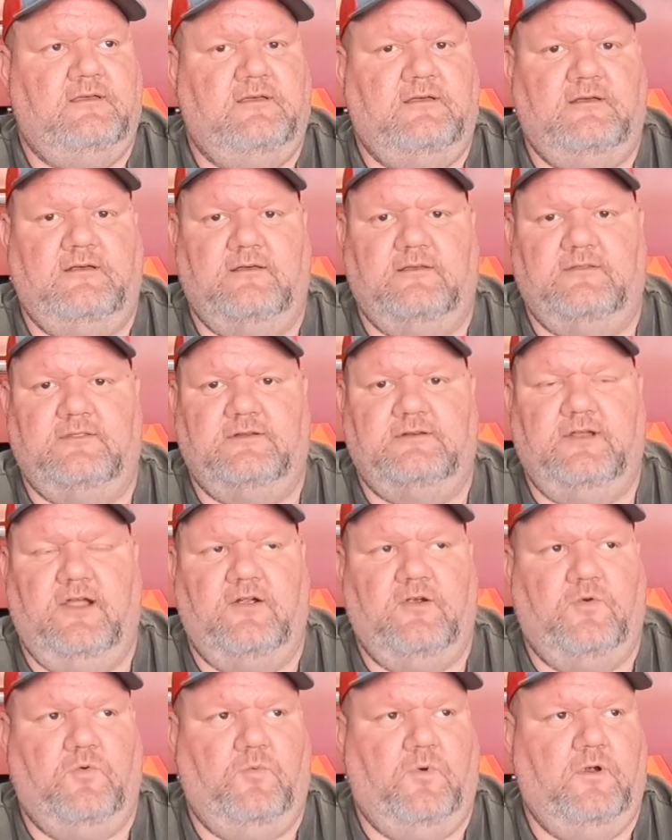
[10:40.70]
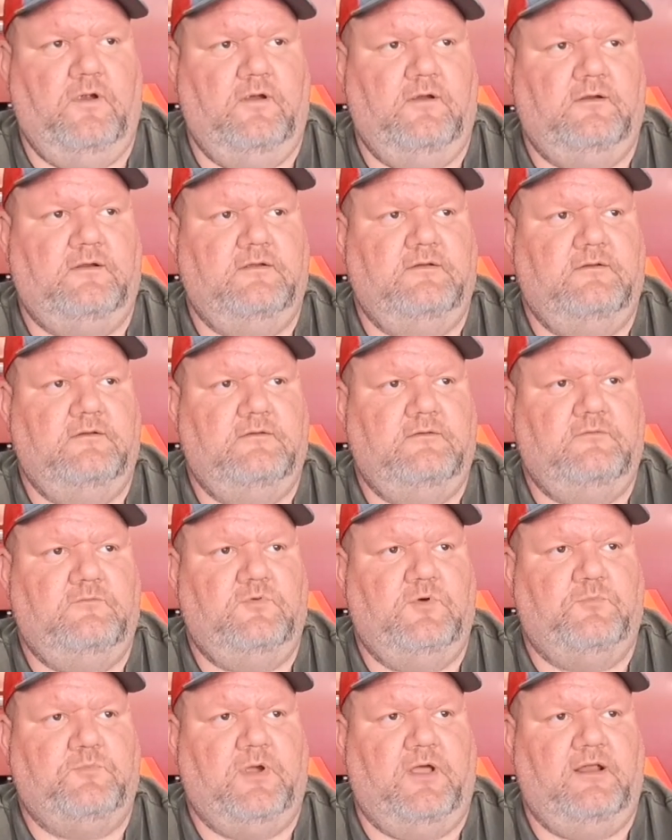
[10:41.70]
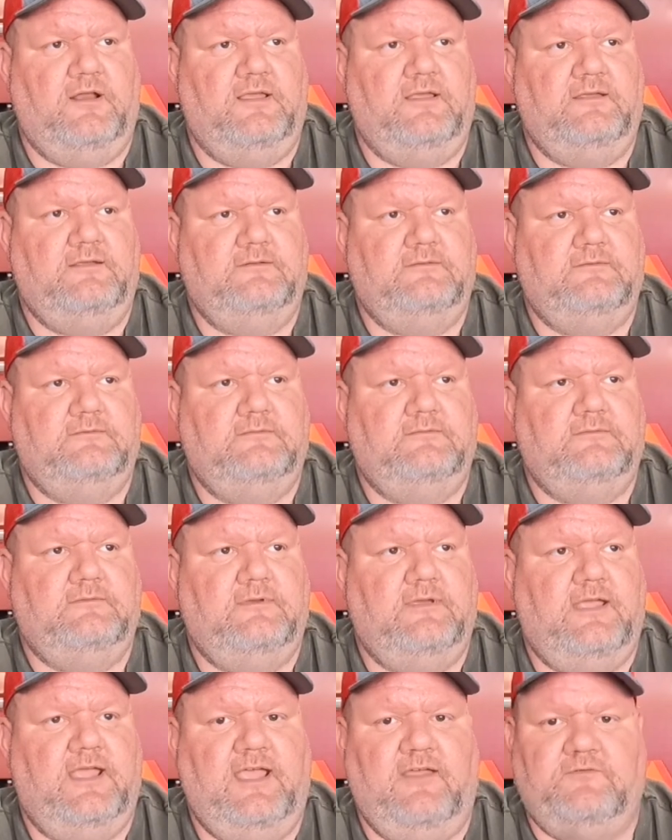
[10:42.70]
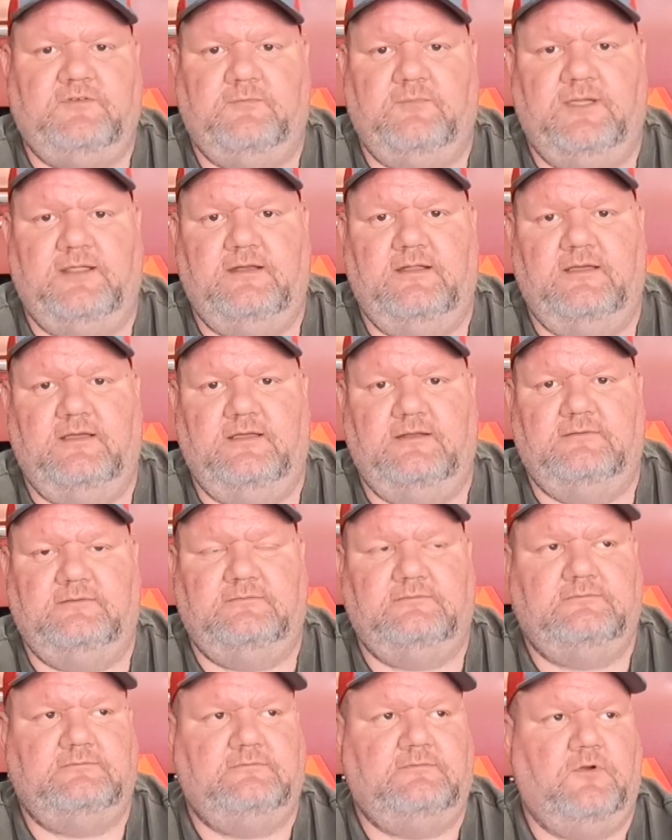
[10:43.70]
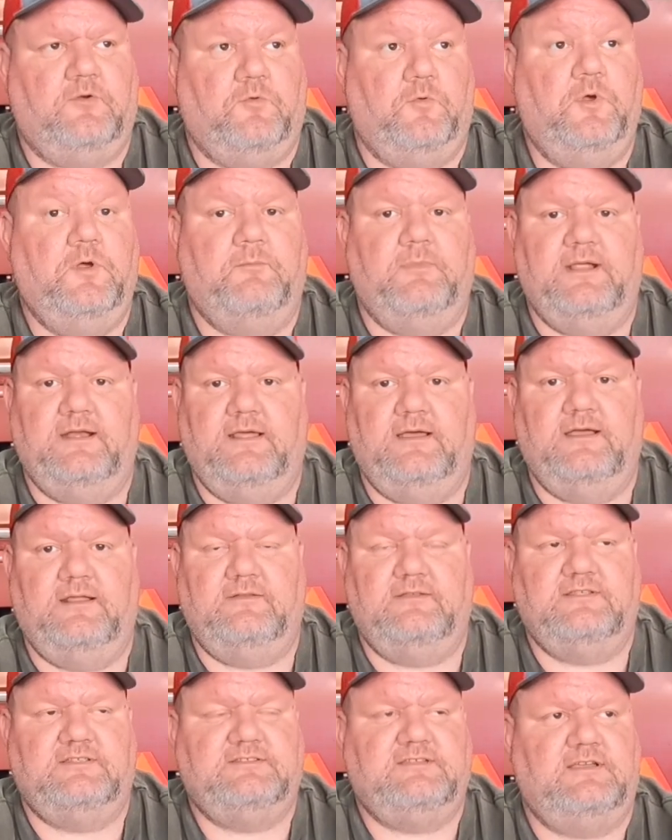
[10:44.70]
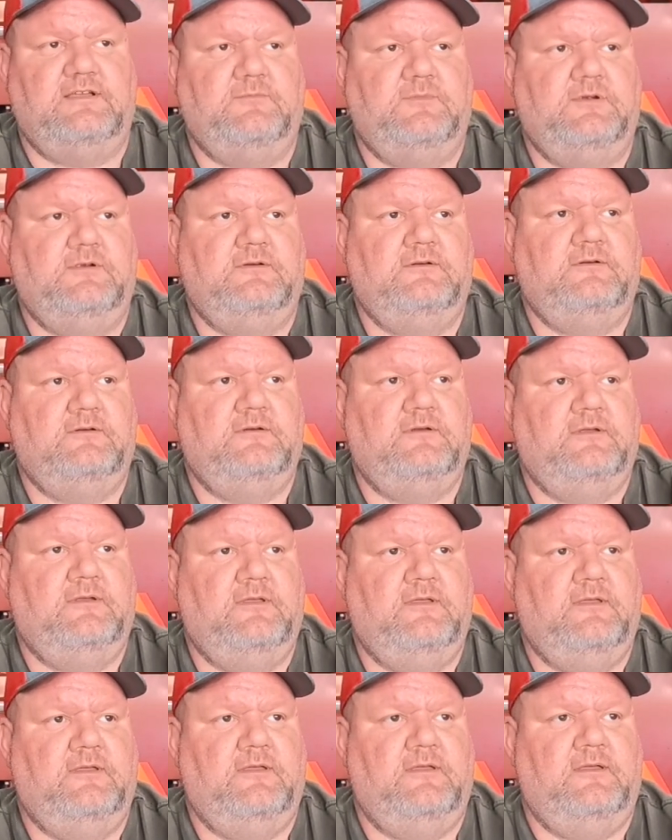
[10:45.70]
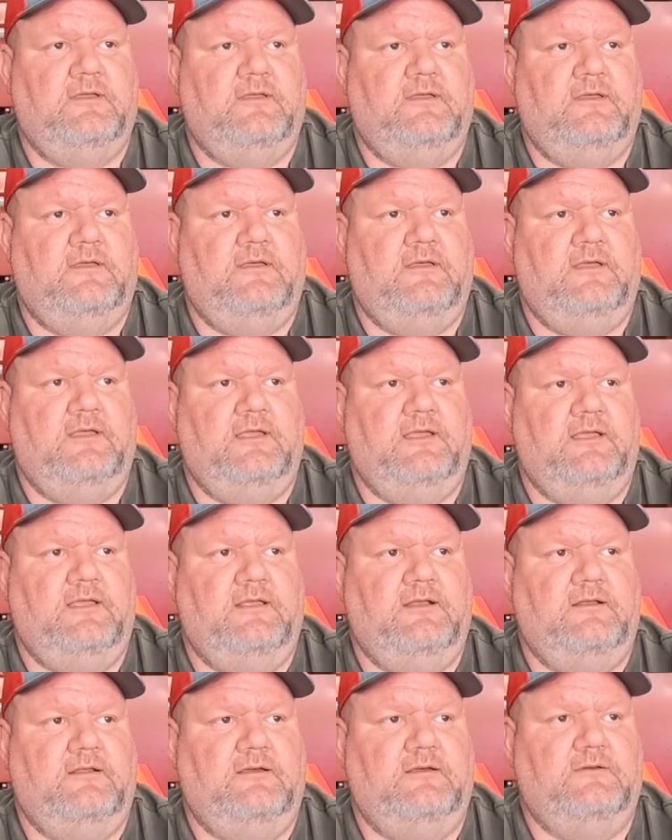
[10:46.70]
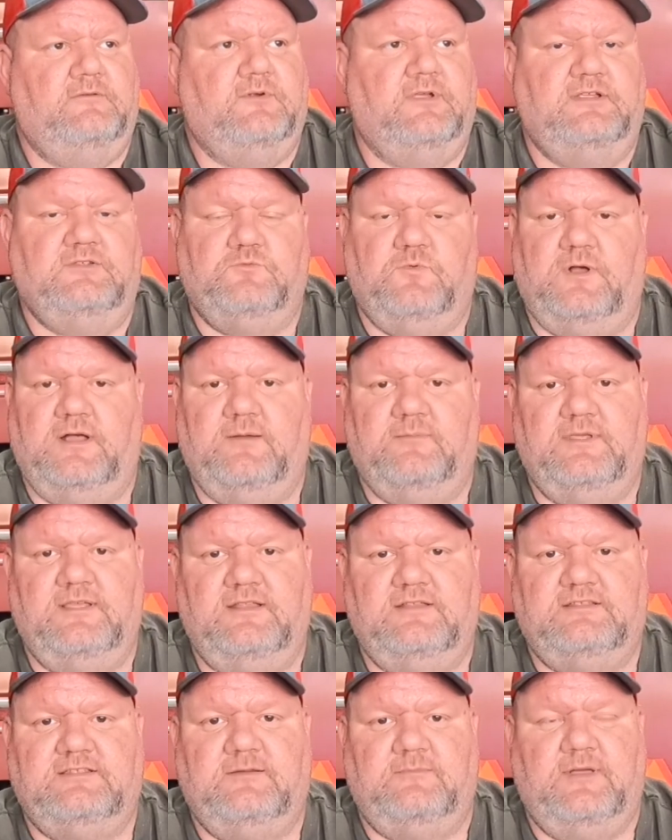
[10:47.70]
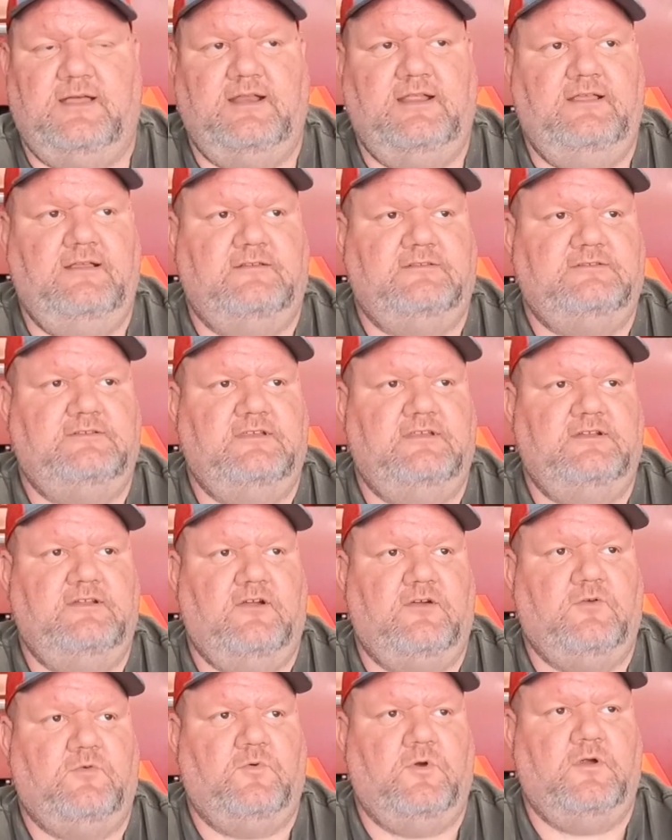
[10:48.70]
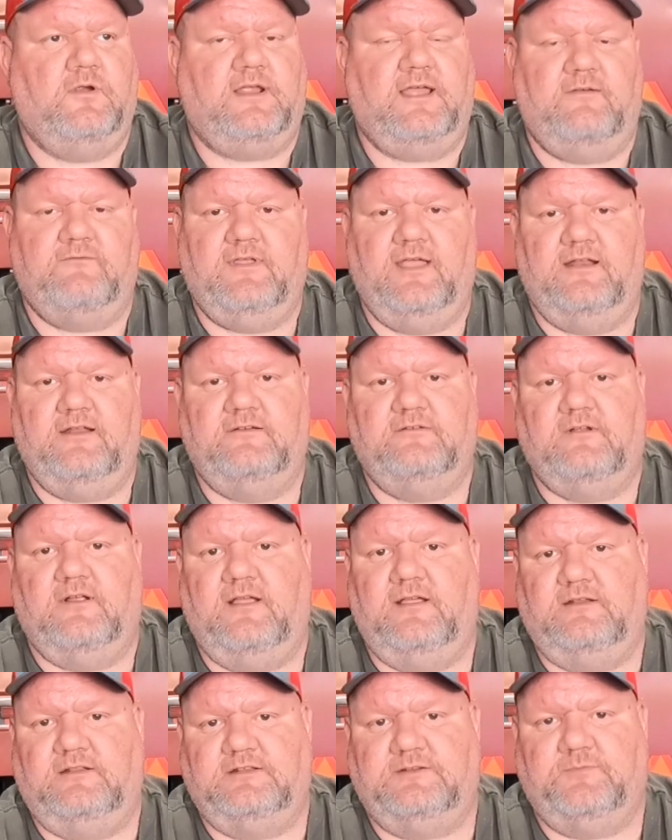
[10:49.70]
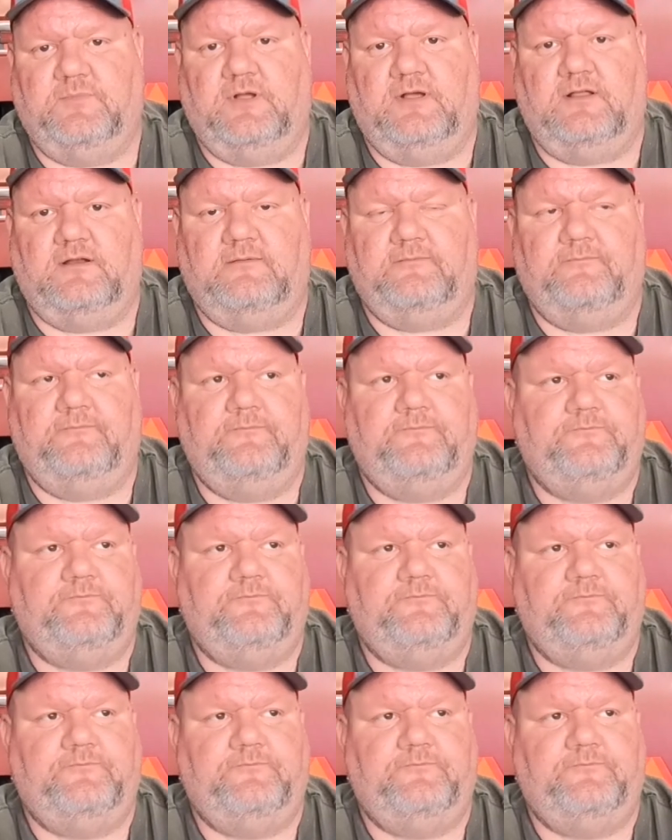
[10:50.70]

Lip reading: The dirt work will probably have to be done, or will be done this summer. And the reason why I'm getting somebody else to do dirt work, I've got a drainage problem.